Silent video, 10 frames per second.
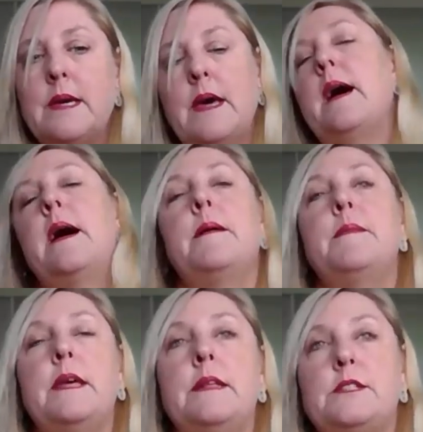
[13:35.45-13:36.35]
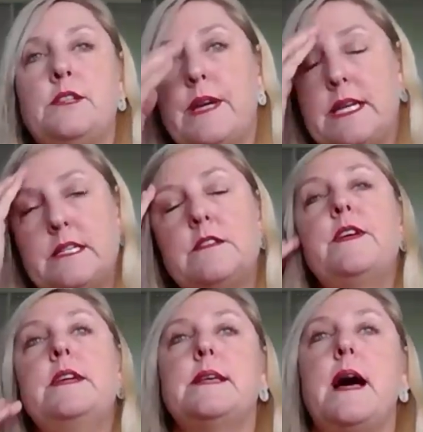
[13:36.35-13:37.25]
And directors'
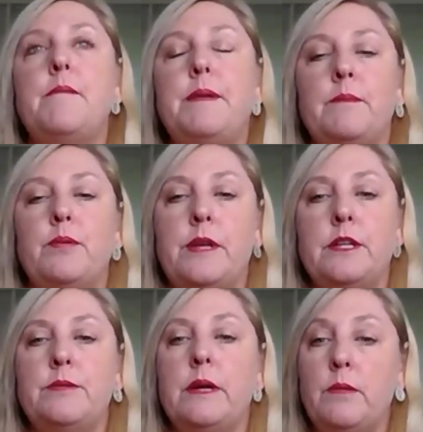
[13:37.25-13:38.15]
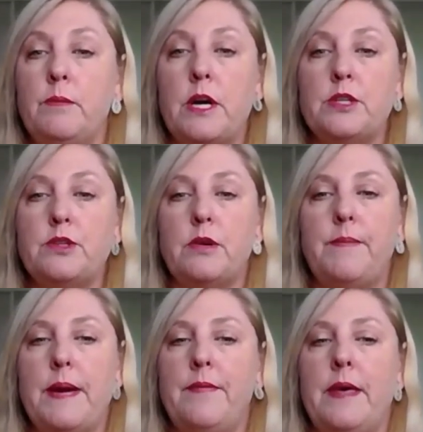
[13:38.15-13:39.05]
fees are being brought into it, and we might talk
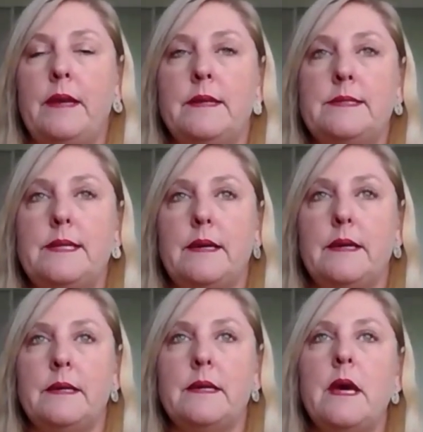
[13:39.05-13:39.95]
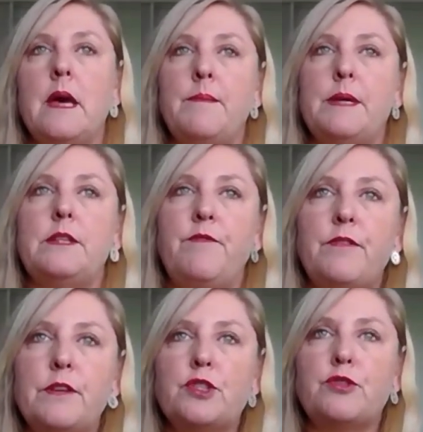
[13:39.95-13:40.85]
about that in a second. But
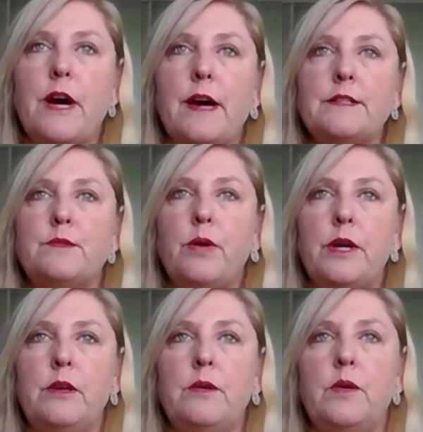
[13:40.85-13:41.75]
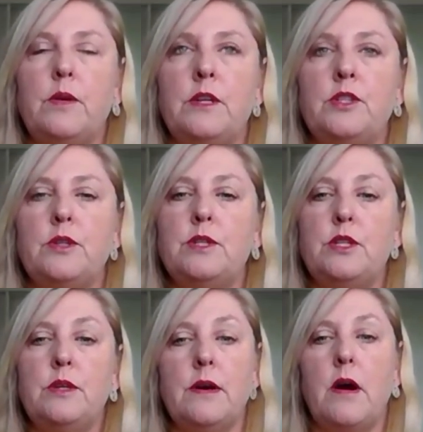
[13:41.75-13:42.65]
for a trust, what you can do is
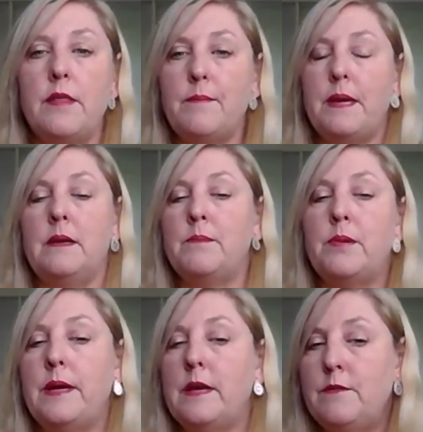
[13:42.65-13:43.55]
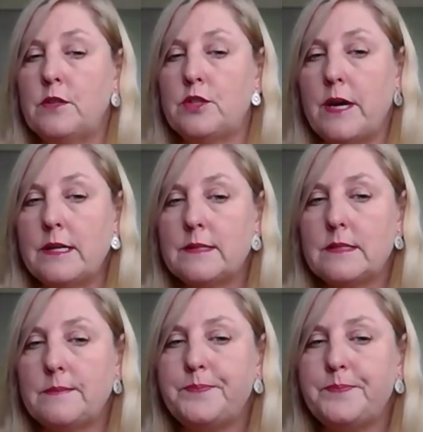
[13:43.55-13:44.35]
you can either be an employee of your trust,